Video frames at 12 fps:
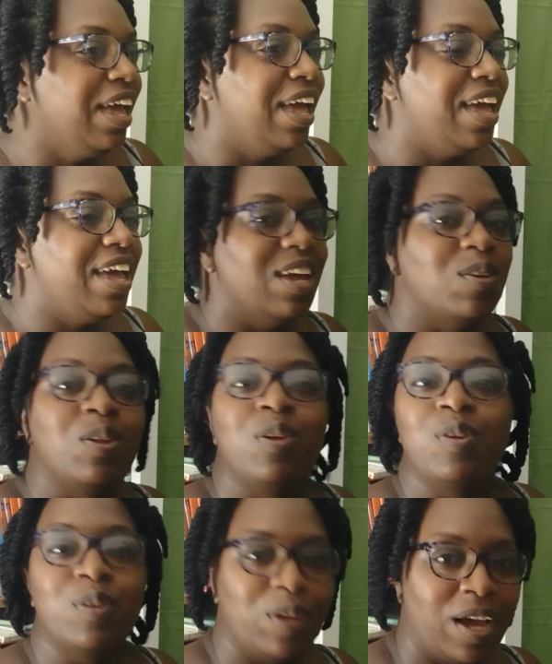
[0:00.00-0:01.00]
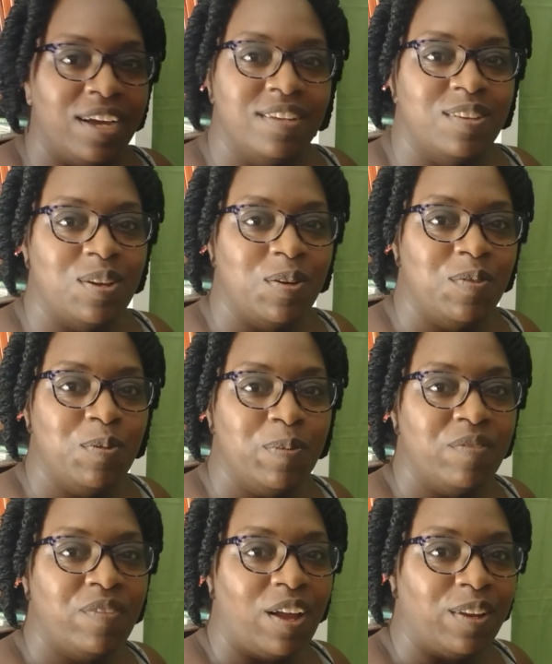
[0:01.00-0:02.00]
And you guys know, if you've
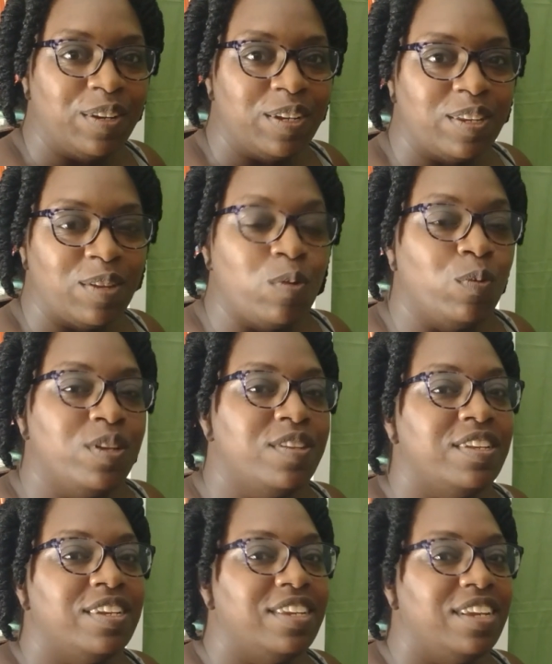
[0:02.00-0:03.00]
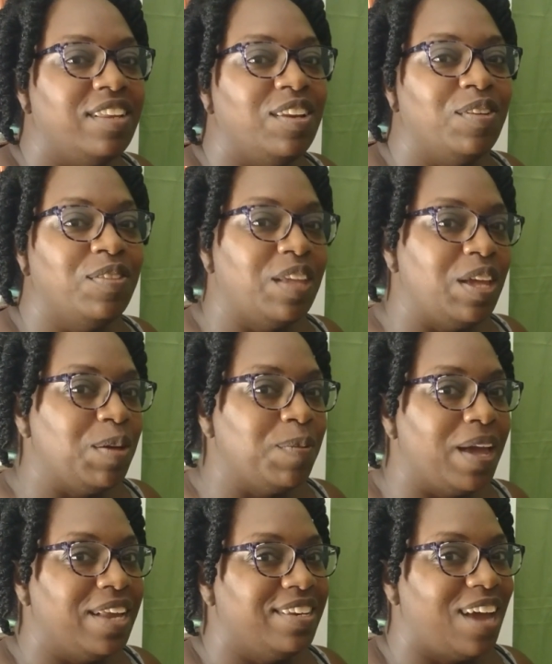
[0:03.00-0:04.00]
been following us, that we recently did their theme
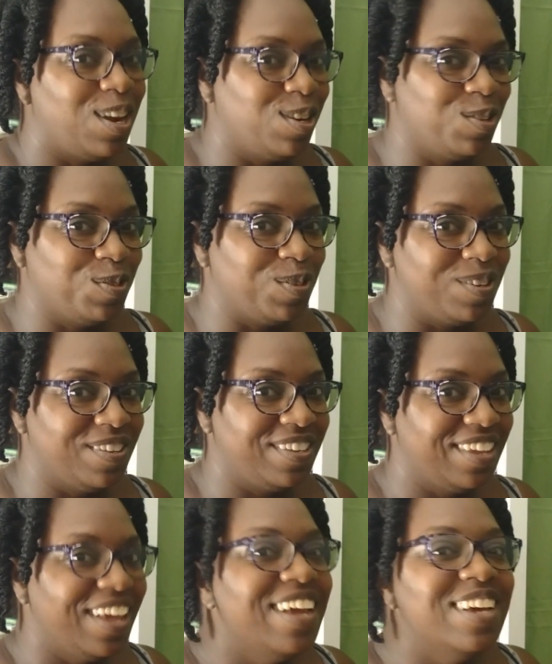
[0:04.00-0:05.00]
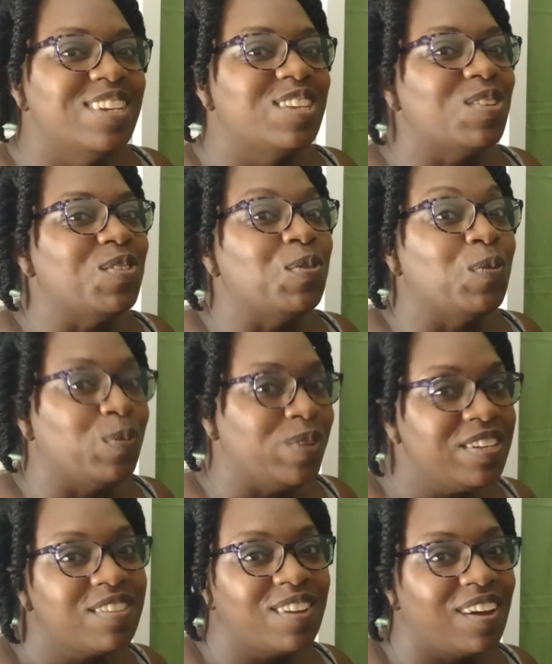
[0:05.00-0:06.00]
in dinosaurs. So when
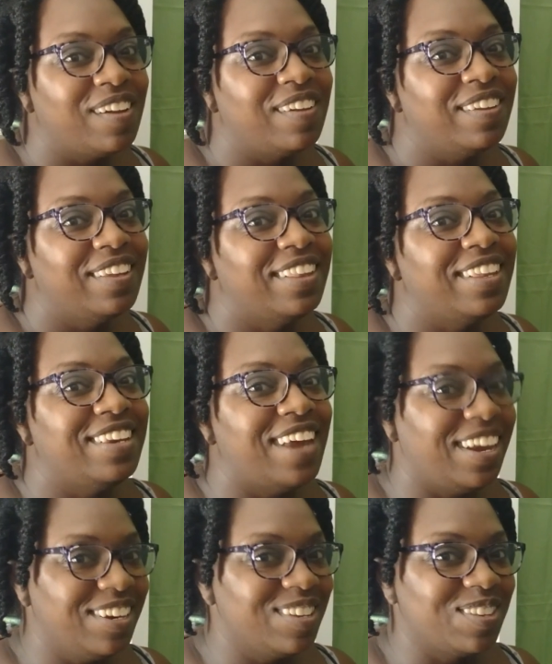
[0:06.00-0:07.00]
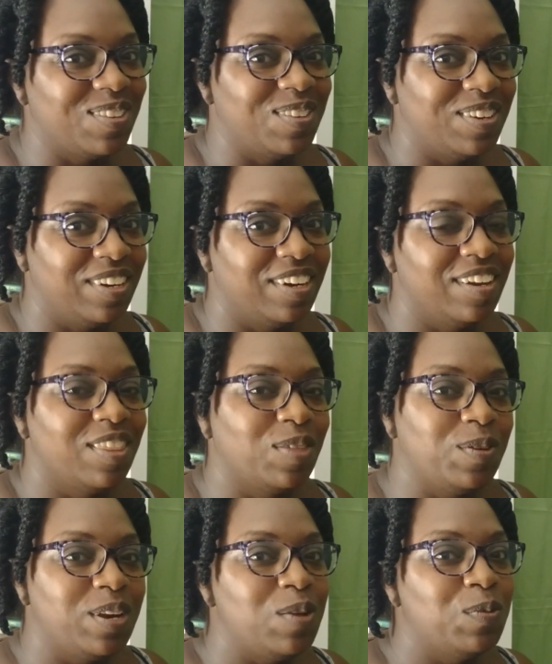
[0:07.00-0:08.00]
we saw the dinosaur
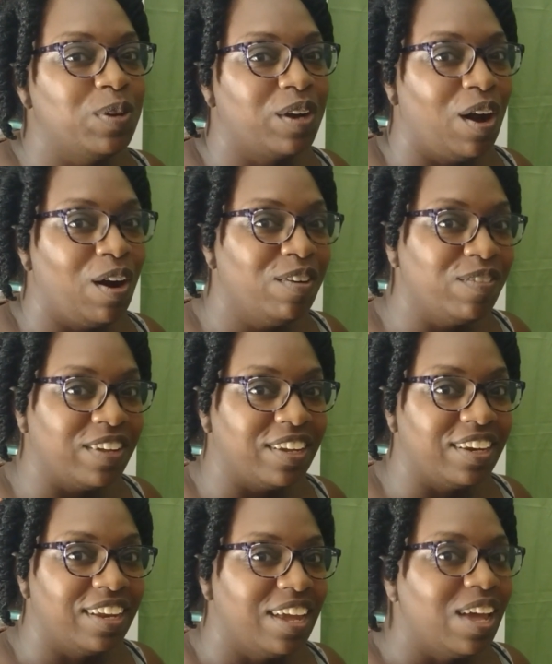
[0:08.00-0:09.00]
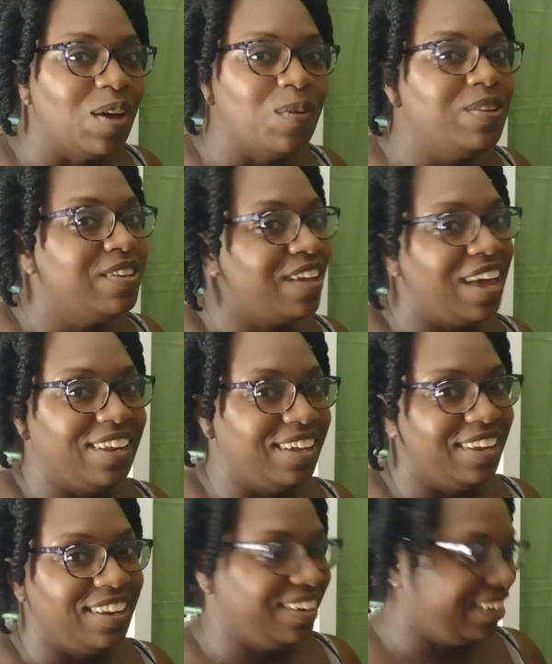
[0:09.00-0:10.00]
3D wood carving, we just had to
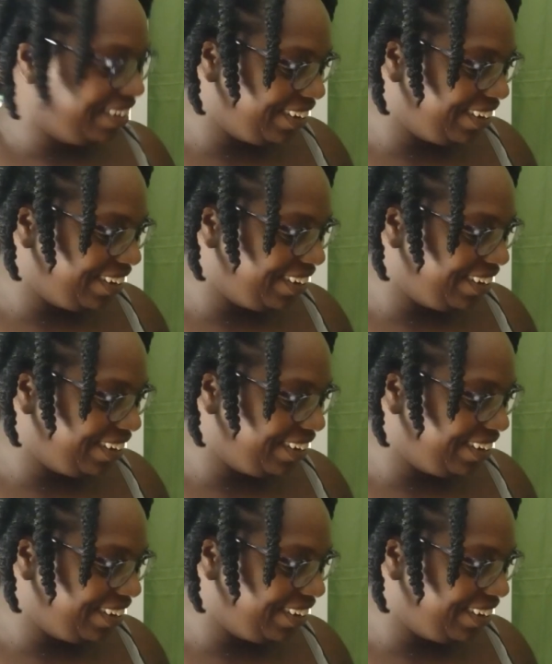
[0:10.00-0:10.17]
get it